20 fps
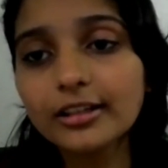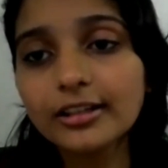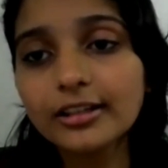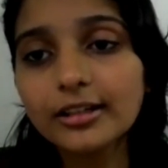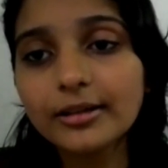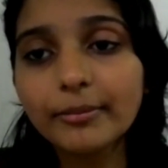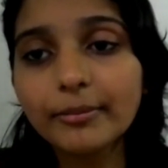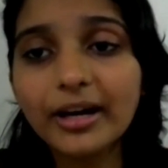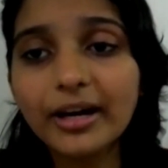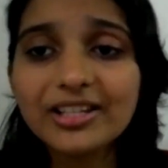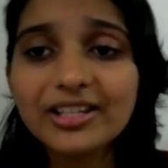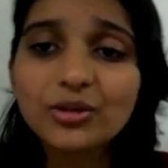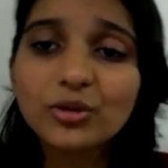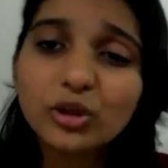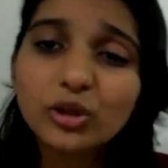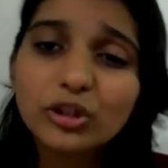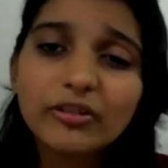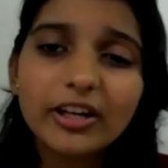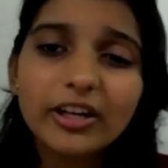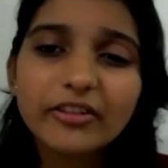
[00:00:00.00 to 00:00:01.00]
My
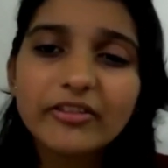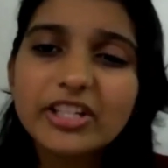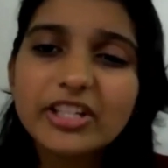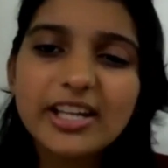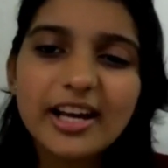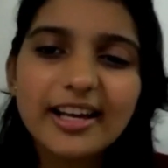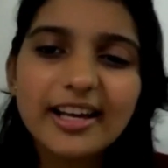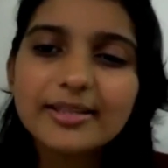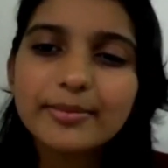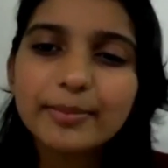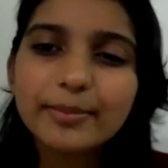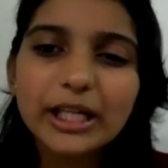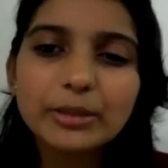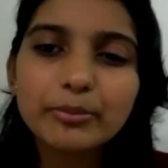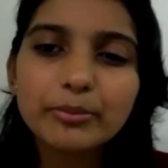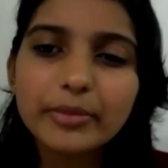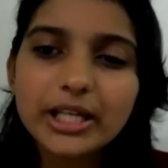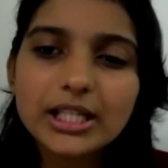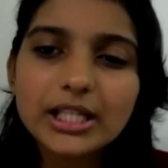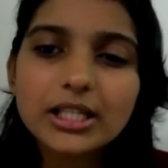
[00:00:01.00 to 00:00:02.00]
schoolwork, which has been
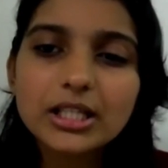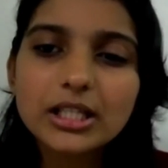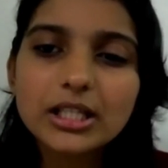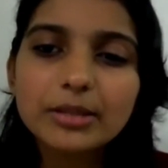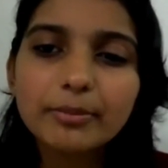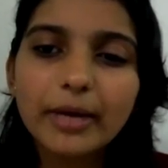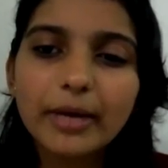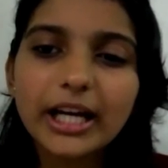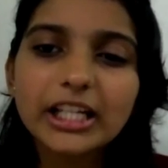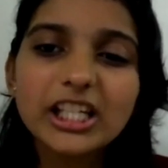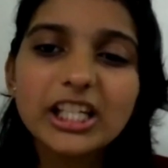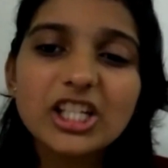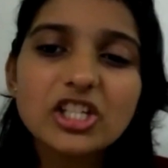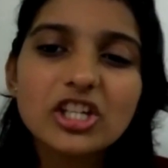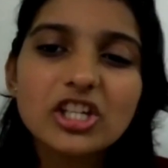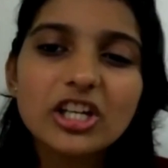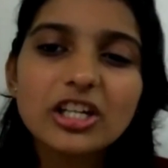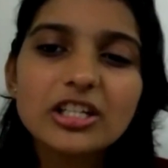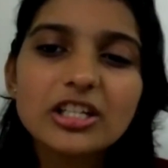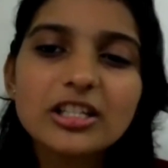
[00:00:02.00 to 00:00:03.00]
missed, my
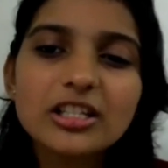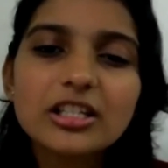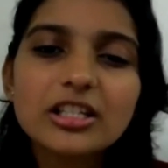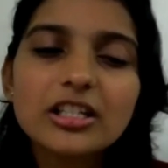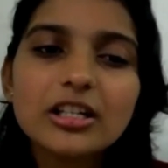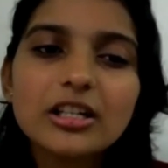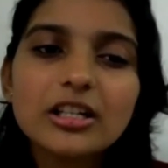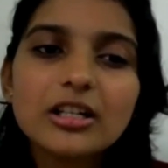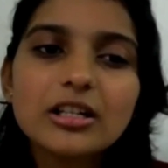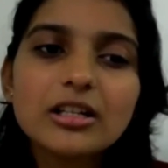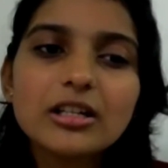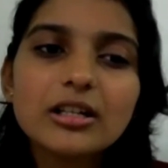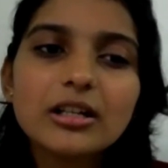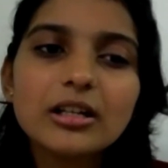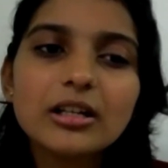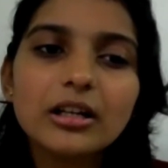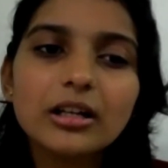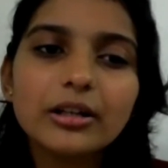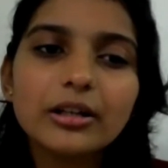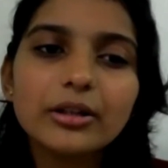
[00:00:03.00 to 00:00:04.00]
teachers,
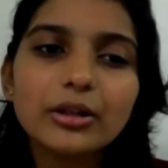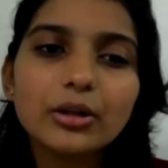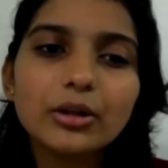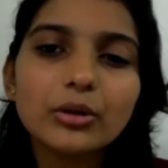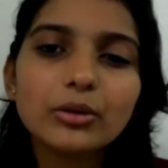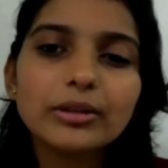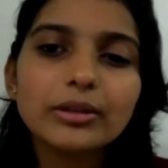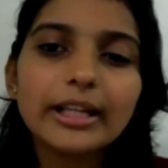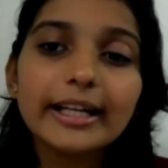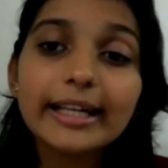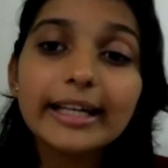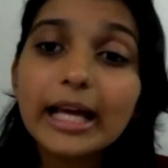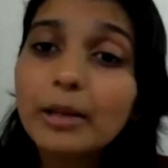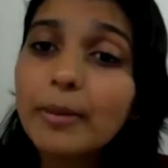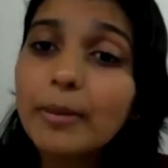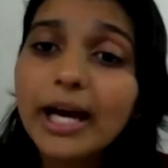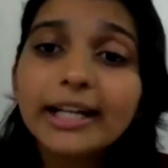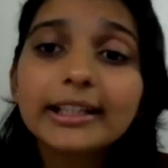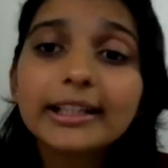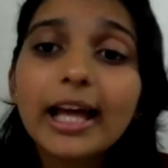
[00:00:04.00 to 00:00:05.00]
they tell
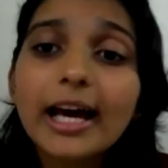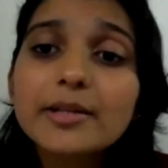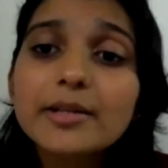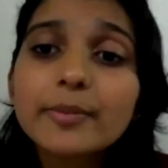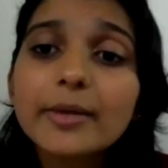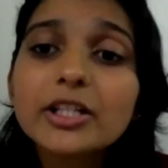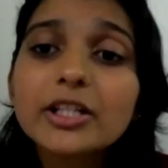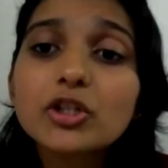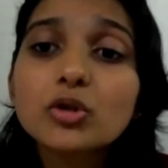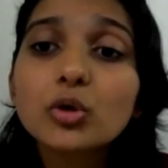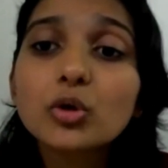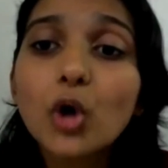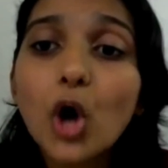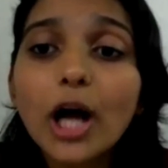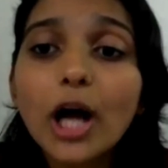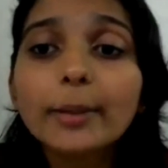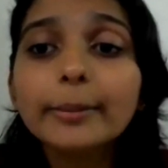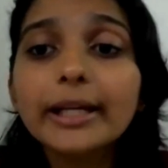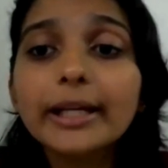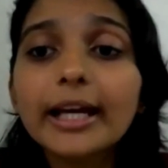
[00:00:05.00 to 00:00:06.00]
my classmates to
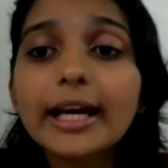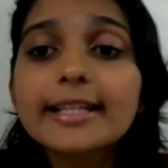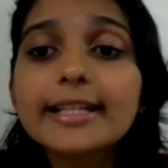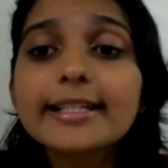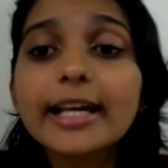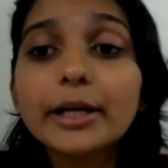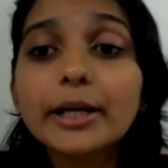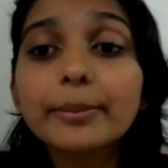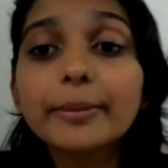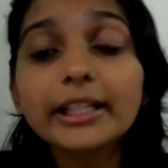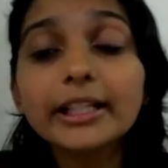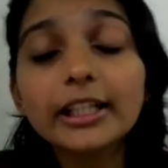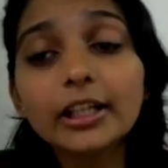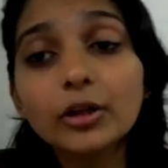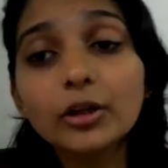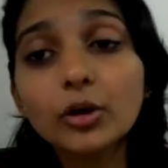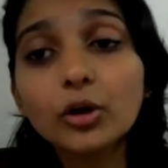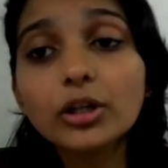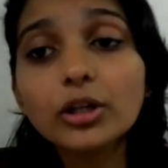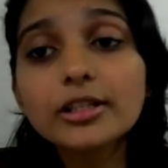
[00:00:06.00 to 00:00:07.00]
call me and send me the
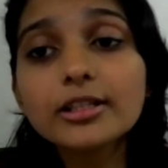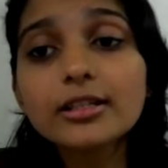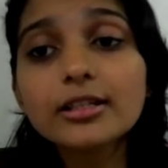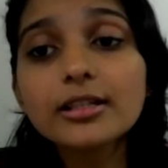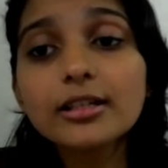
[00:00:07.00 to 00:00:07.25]
notes.